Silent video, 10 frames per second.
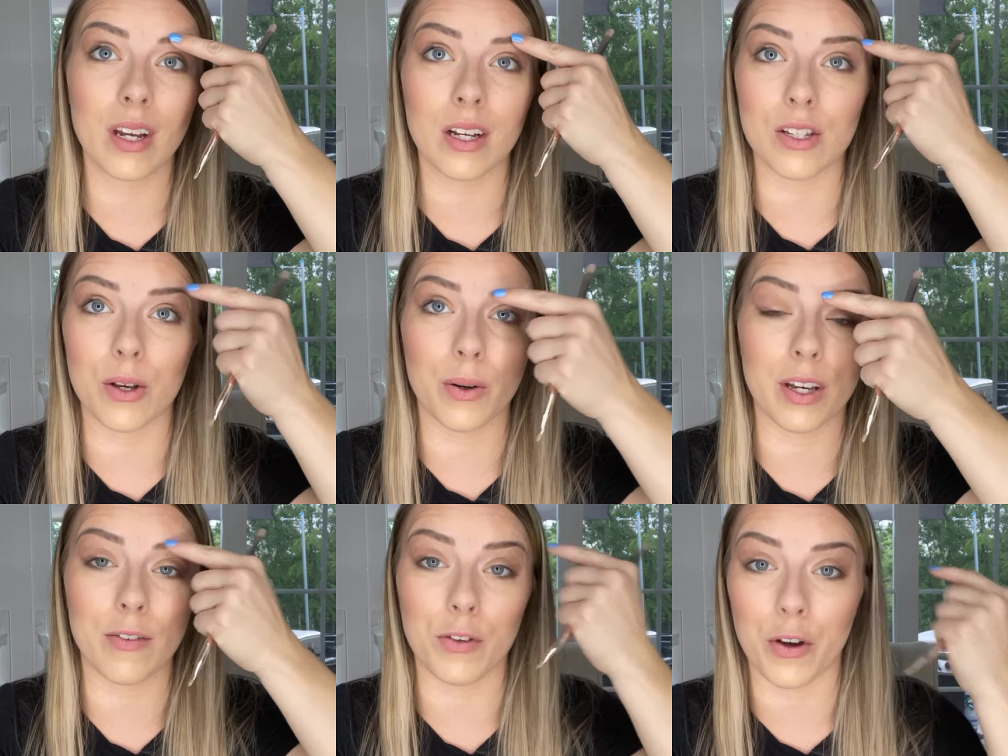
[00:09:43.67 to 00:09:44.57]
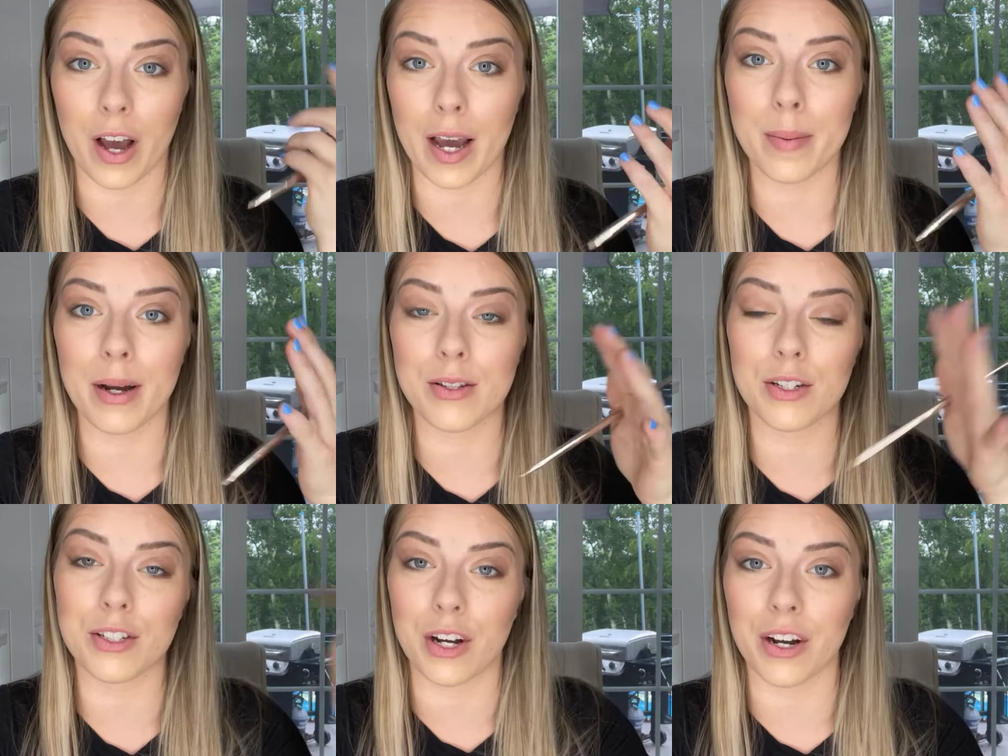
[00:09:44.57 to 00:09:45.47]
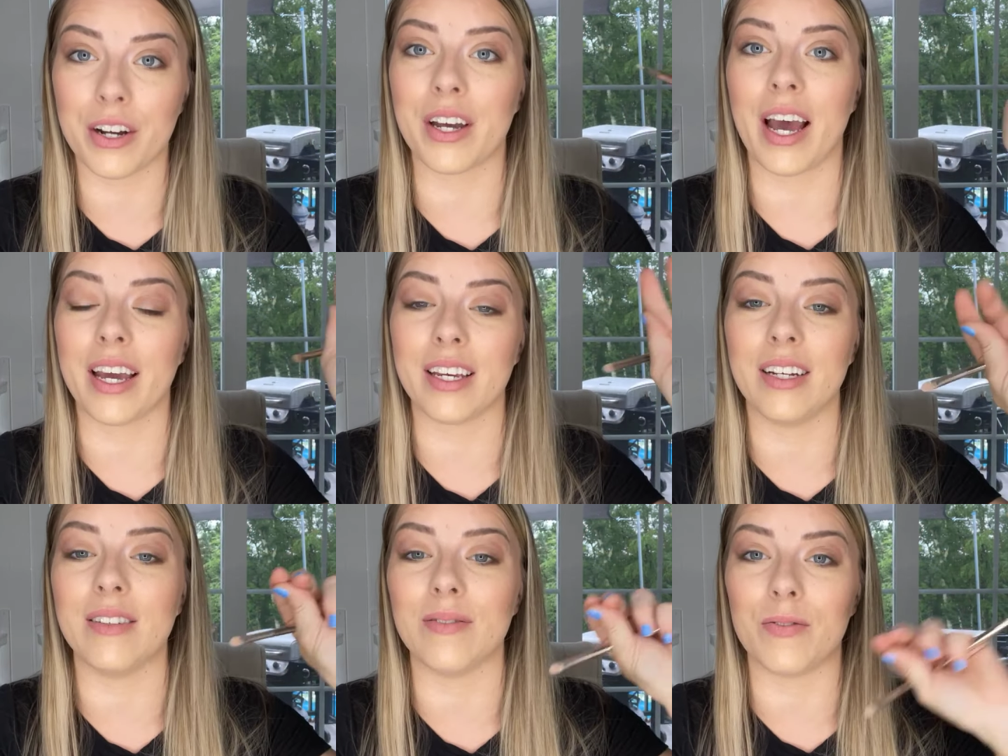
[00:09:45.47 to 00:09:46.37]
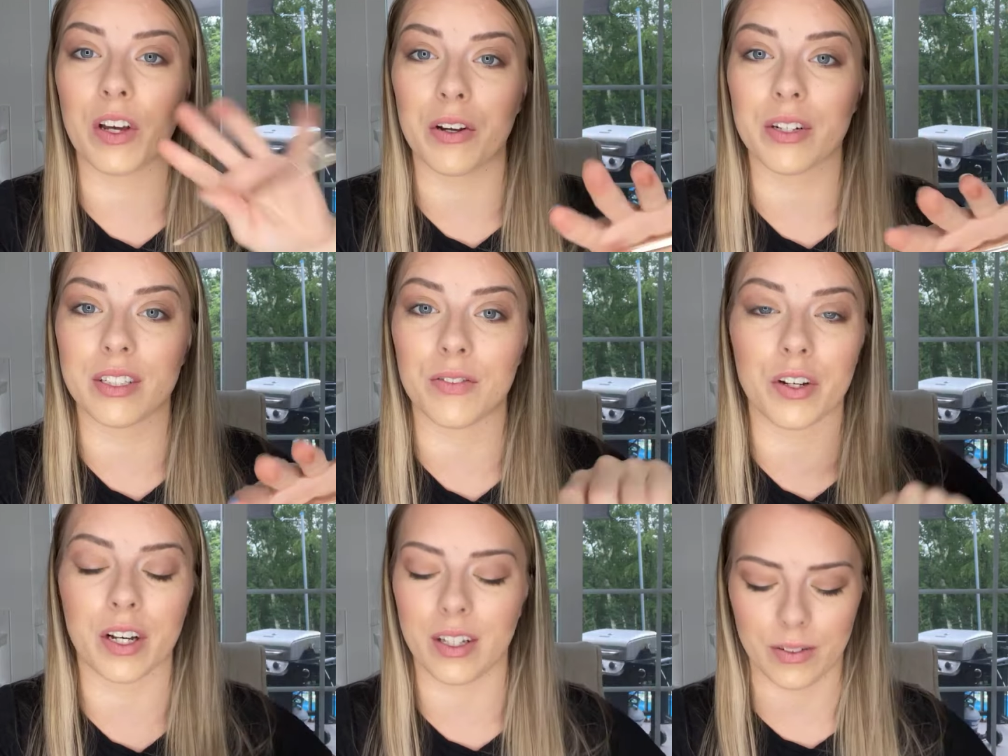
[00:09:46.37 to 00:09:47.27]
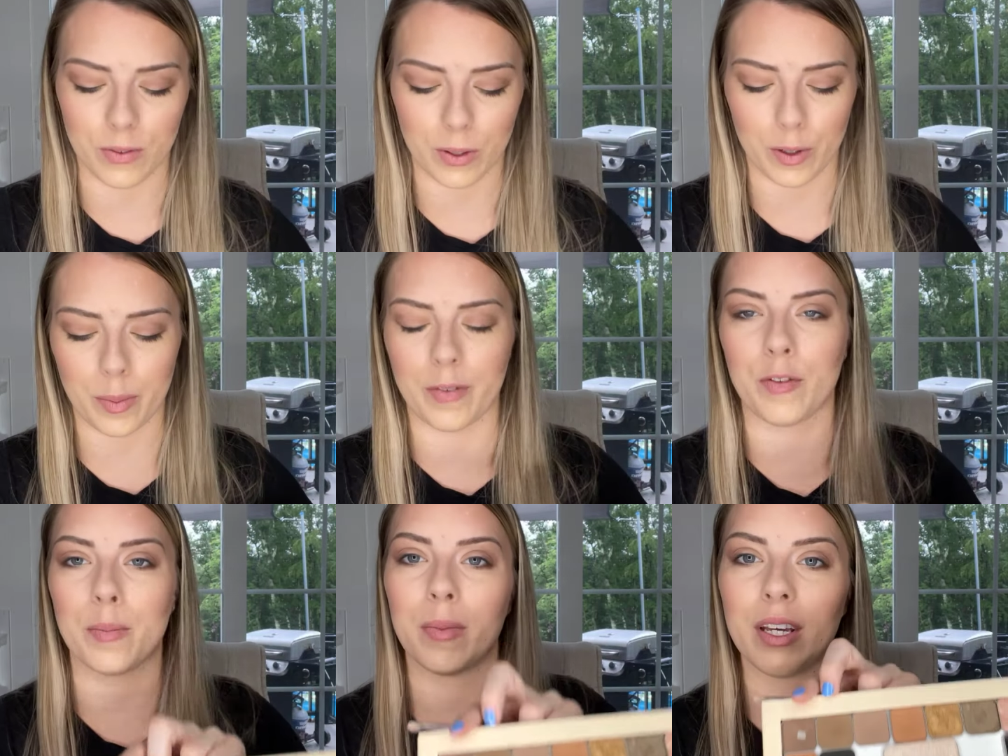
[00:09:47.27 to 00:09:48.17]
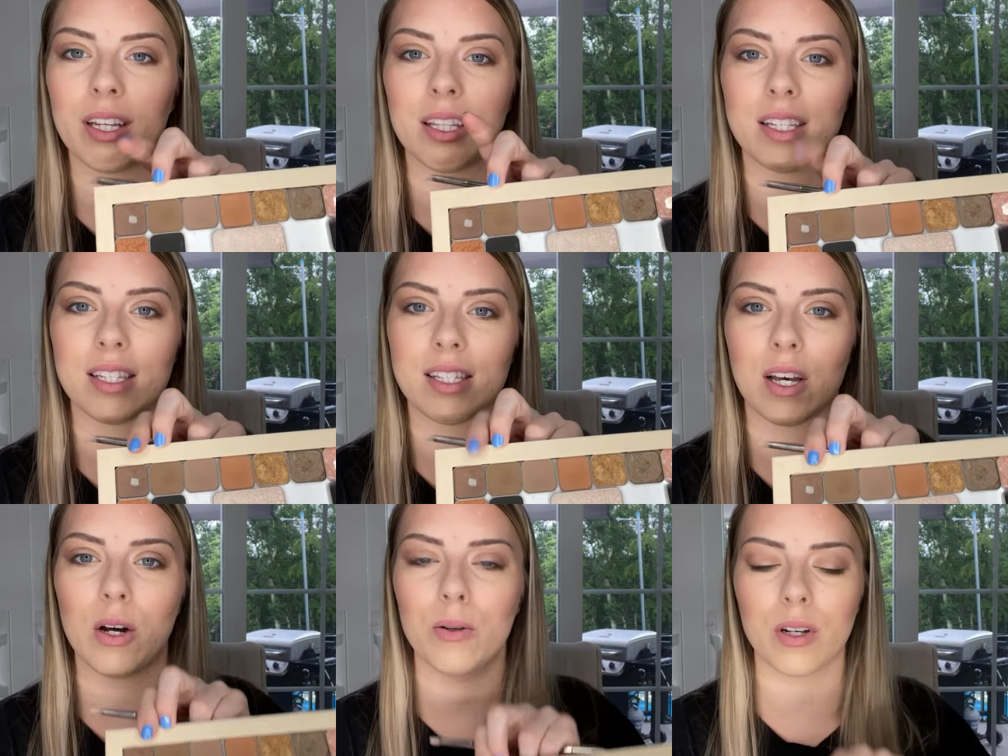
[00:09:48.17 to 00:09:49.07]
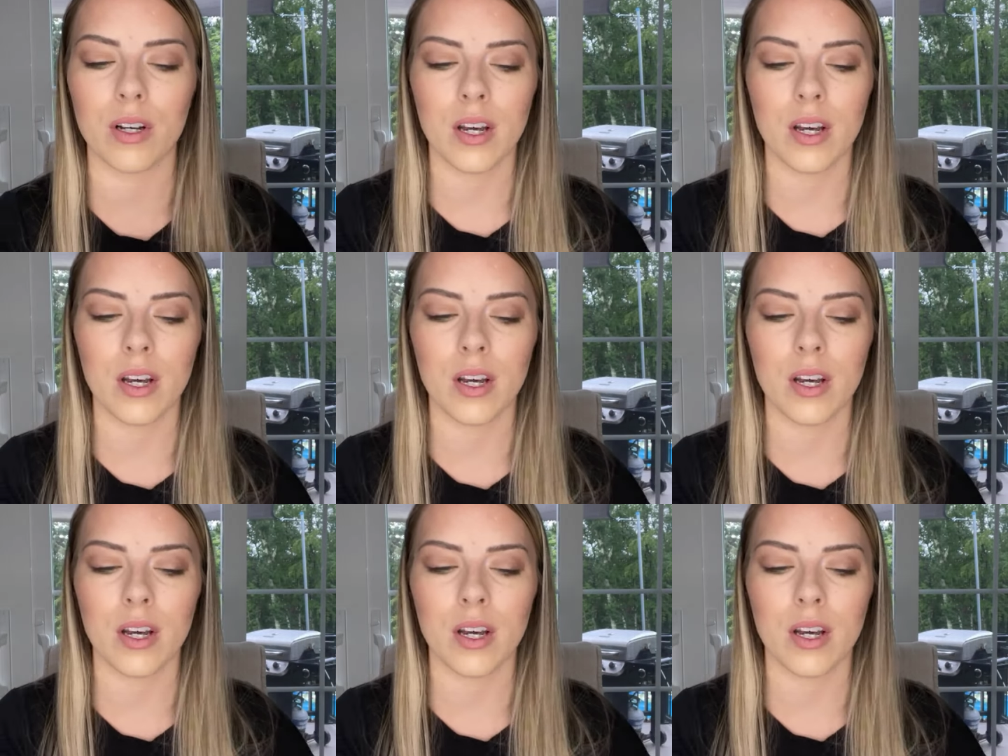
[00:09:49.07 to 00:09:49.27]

So if your eyebrows are dark, I can figure a different color for you. But for me, this is Oak.